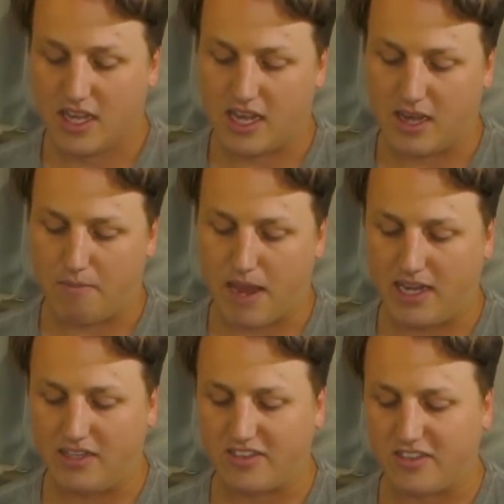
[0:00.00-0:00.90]

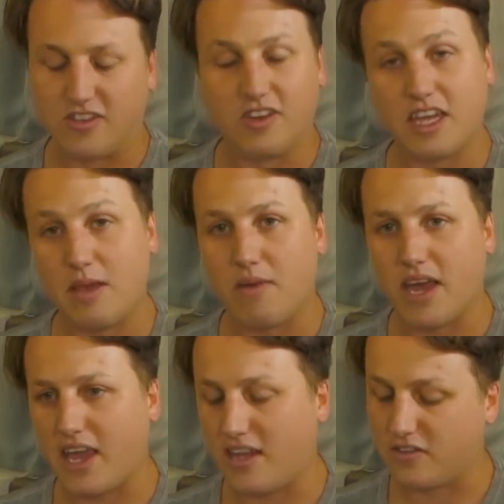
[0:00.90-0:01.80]
mainly just to sort of keep my
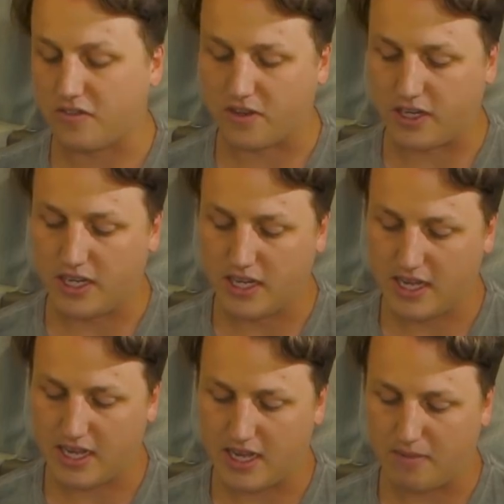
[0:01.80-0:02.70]
hands free.
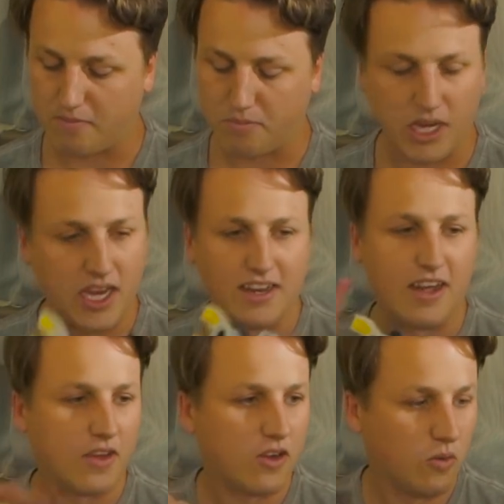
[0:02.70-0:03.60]
But yeah,
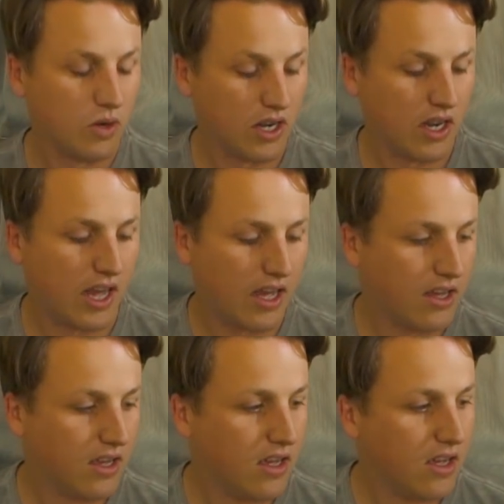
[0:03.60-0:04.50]
another cool little
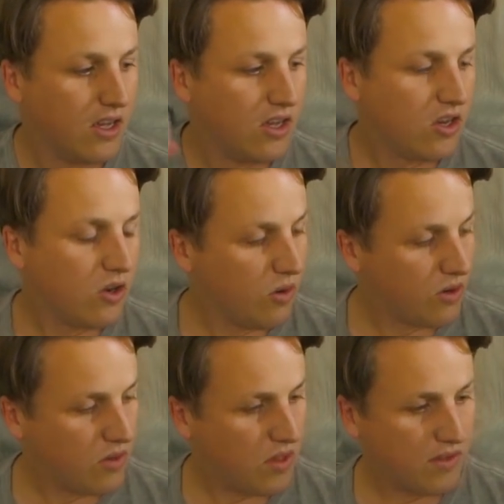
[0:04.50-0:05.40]
cool
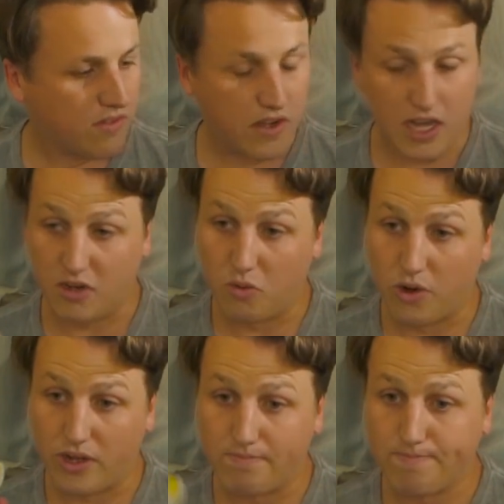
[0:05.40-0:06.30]
little thing for
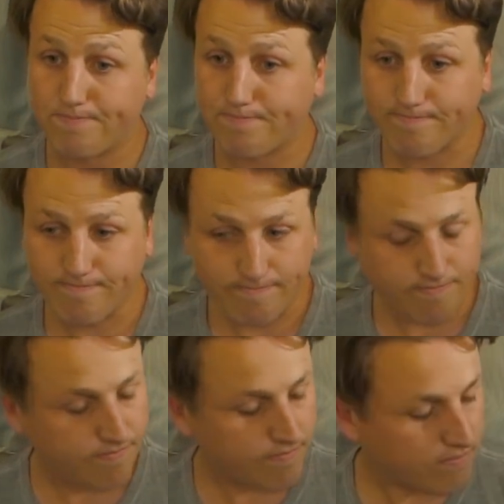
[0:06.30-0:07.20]
underwater.
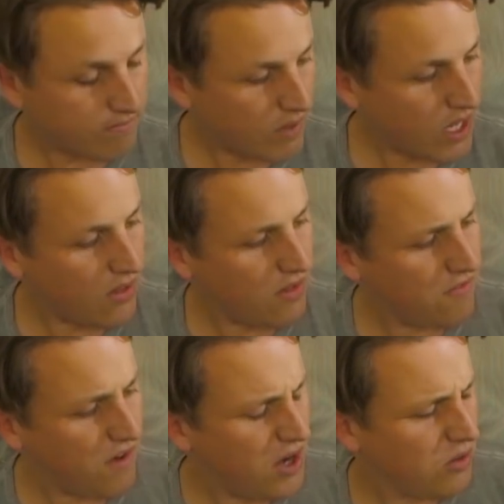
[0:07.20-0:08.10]
The
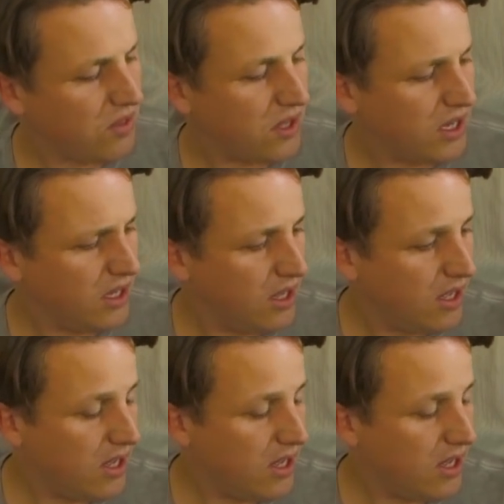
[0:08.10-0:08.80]
final thing